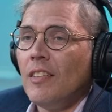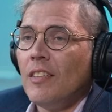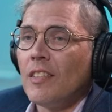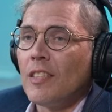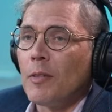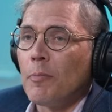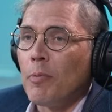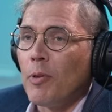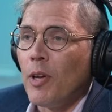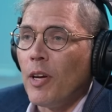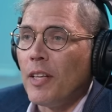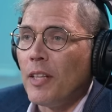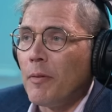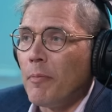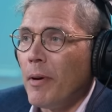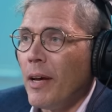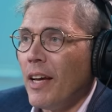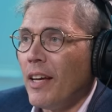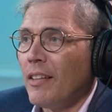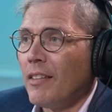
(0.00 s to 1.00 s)
supply and
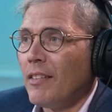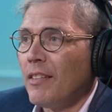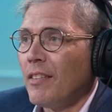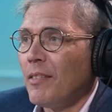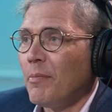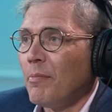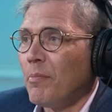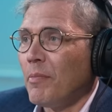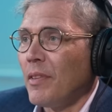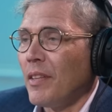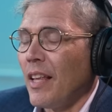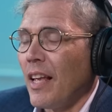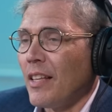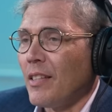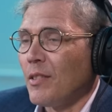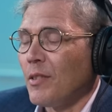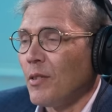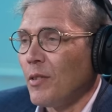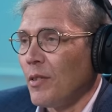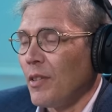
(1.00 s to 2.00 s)
demand.
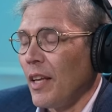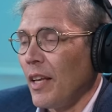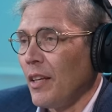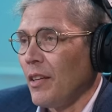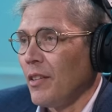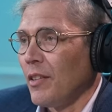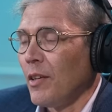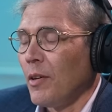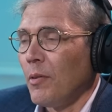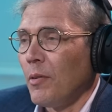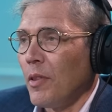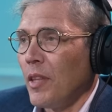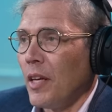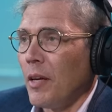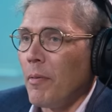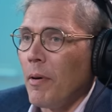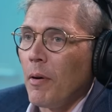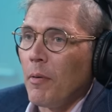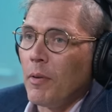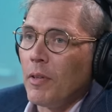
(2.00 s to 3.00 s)
That's like you know, think
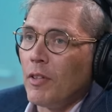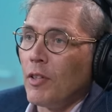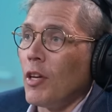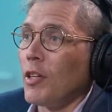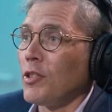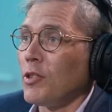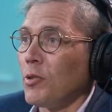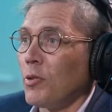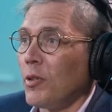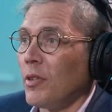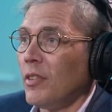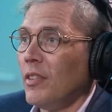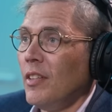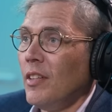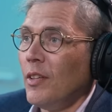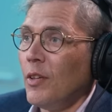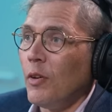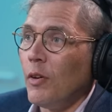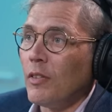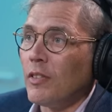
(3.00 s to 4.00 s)
about when industrial.
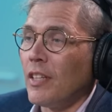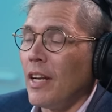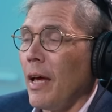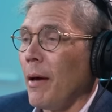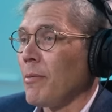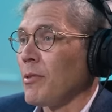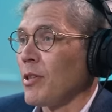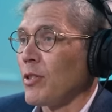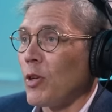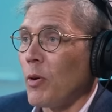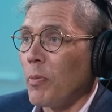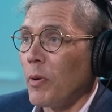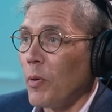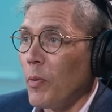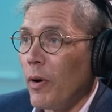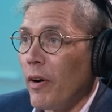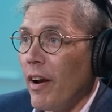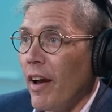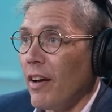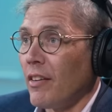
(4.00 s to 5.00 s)
All of a sudden, Amazon's opening
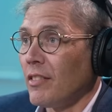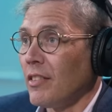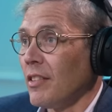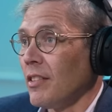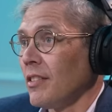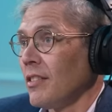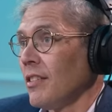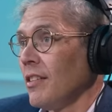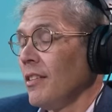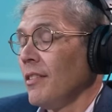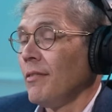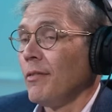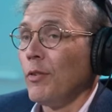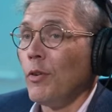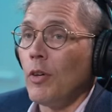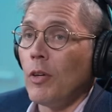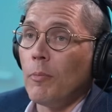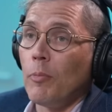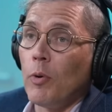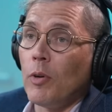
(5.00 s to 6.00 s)
warehouses.
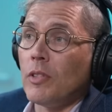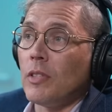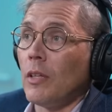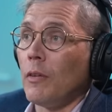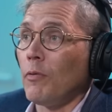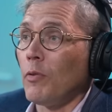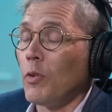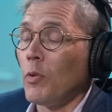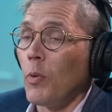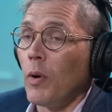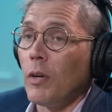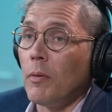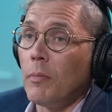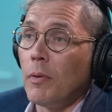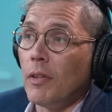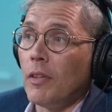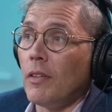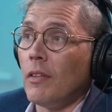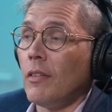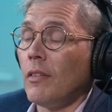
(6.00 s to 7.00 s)
You could have bought something for twenty
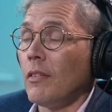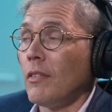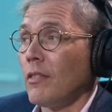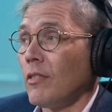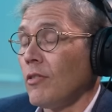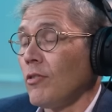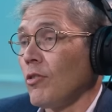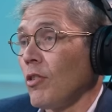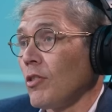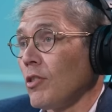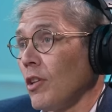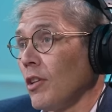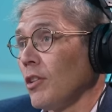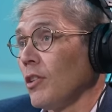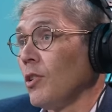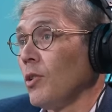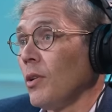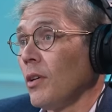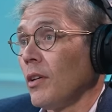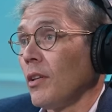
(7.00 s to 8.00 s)
million, charged
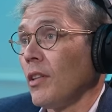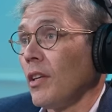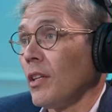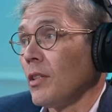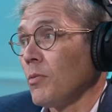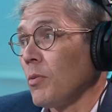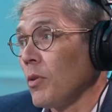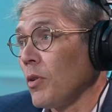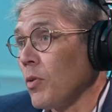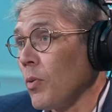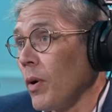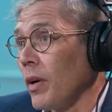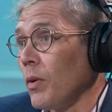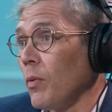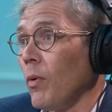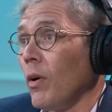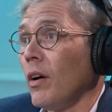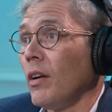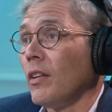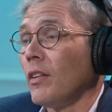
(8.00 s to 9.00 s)
along, think it's worth
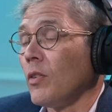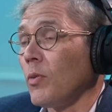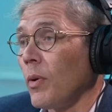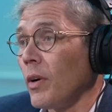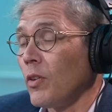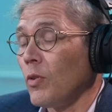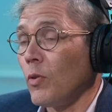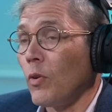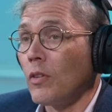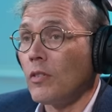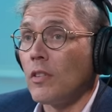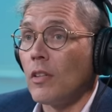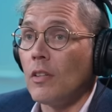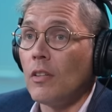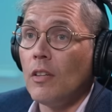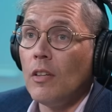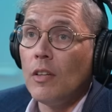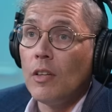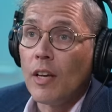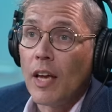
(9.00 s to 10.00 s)
twenty-one and twenty-two, and all of a
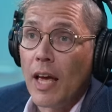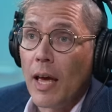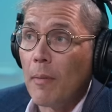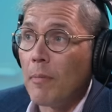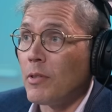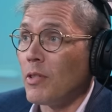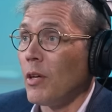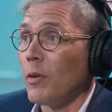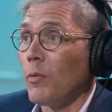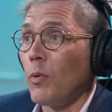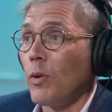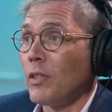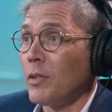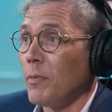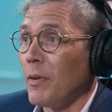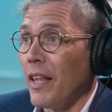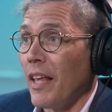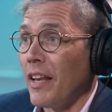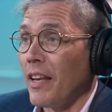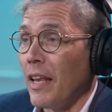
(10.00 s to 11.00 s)
sudden, Amazon wants to
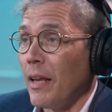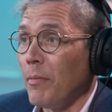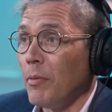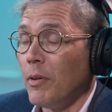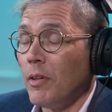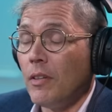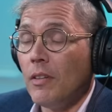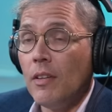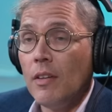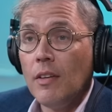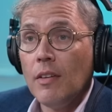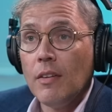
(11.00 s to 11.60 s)
be that neighborhood,